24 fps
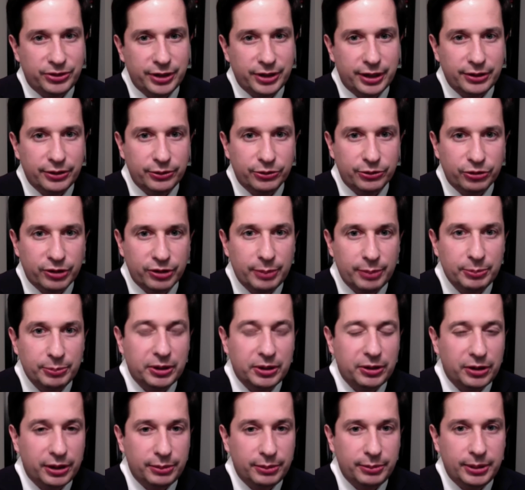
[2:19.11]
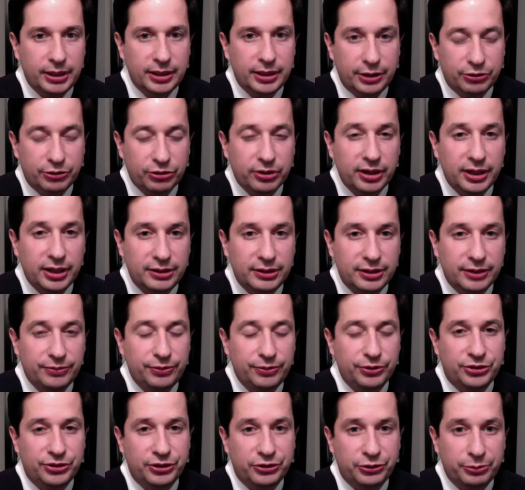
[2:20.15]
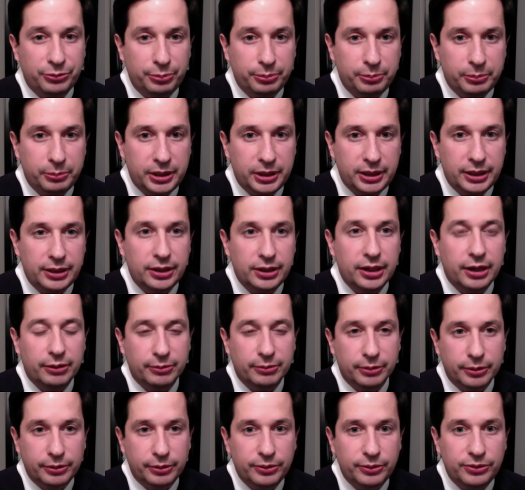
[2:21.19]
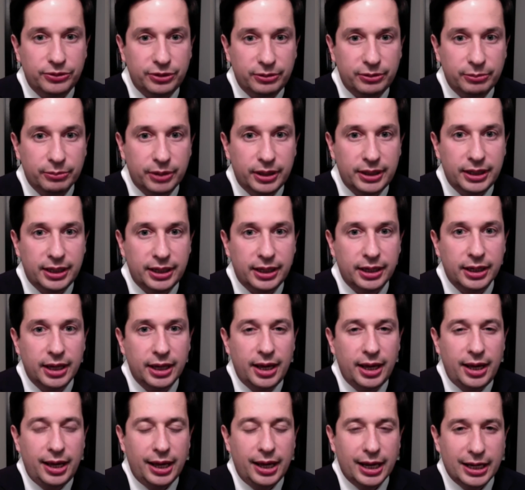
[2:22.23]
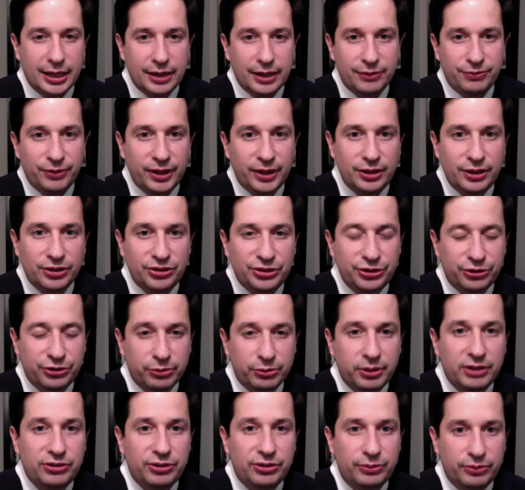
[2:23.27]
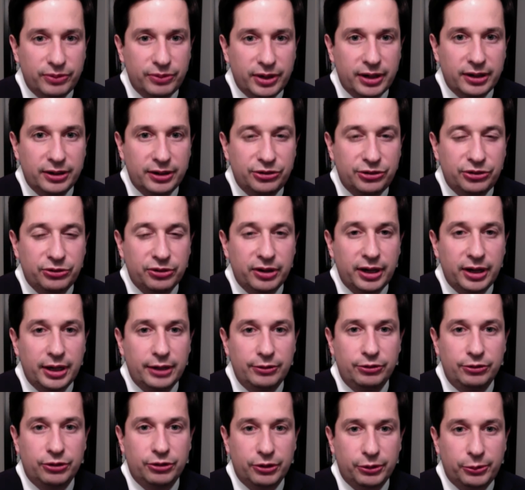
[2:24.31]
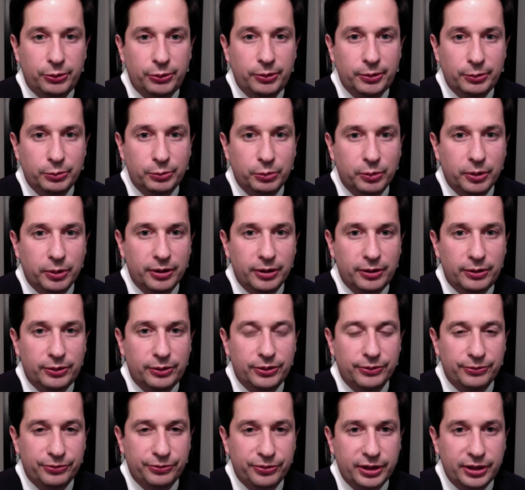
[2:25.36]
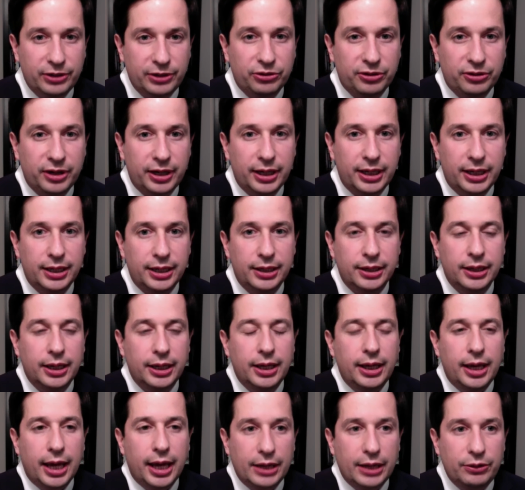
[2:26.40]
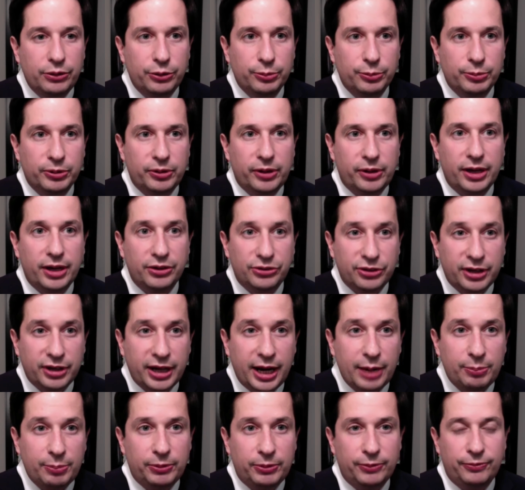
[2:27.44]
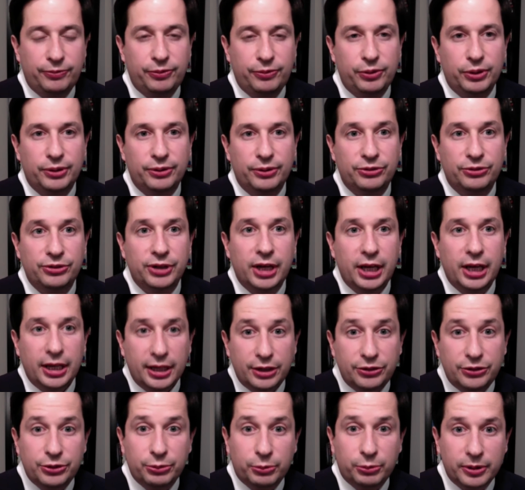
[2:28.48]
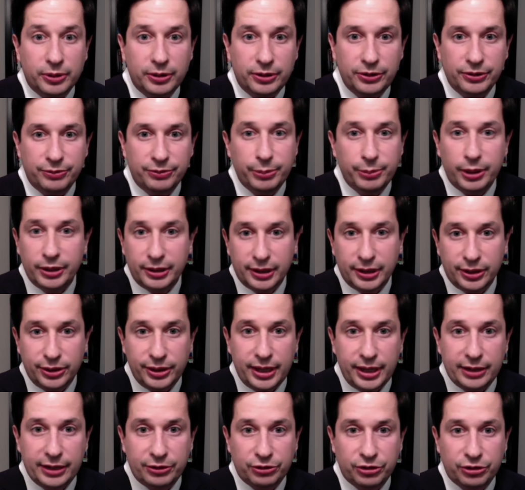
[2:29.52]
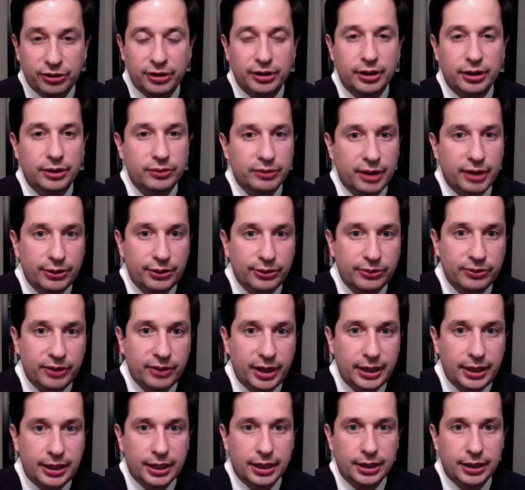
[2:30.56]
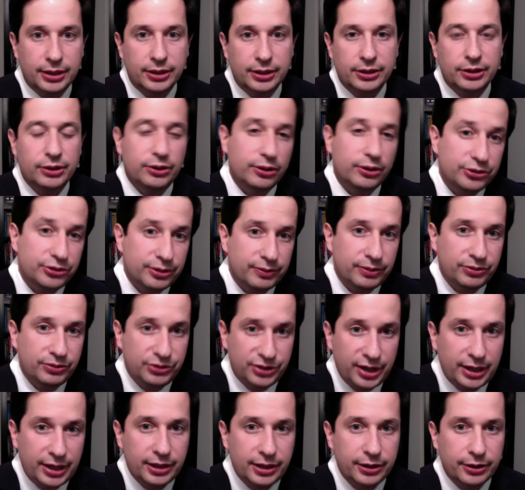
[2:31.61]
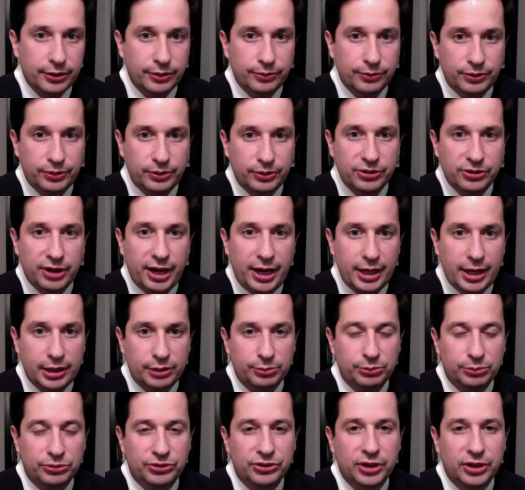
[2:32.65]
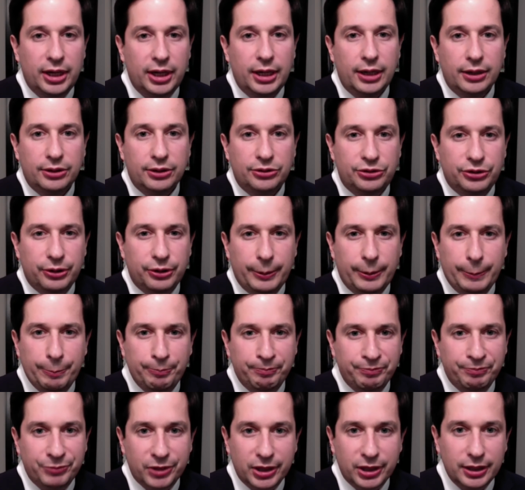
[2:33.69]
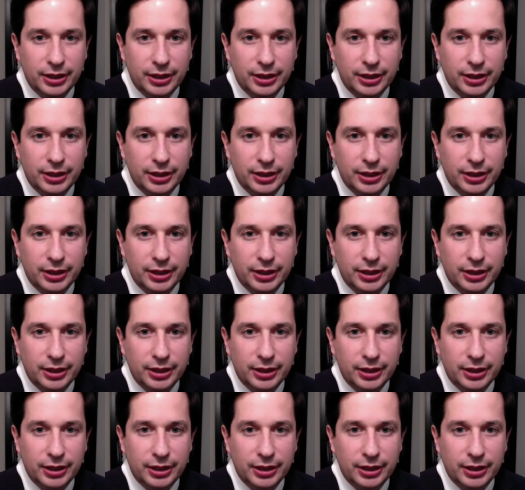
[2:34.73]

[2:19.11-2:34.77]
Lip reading: with Donald Trump claiming that trade deficits mean that we're losing money. And I find this situation very strange. The whole world of free trade and liberalized capital flows is the world of Margaret Thatcher and Ronald Reagan, as I've said here a few times. So